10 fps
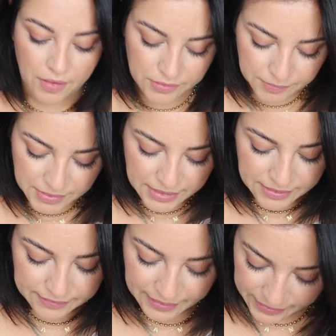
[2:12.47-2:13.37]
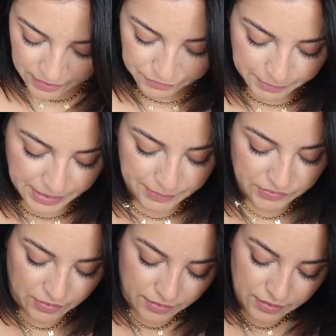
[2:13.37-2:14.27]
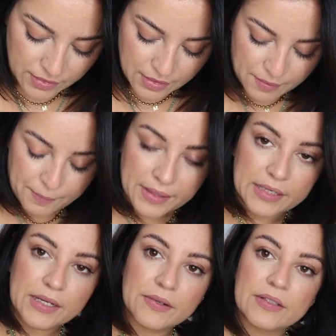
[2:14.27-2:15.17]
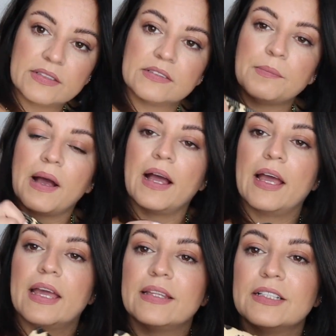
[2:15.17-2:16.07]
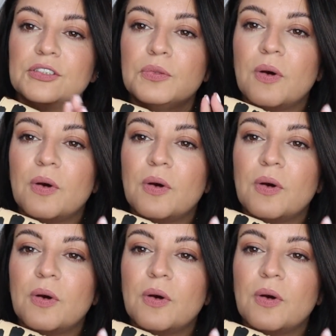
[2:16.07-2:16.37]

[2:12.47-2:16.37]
bottom that I got from Amazon. But here is my little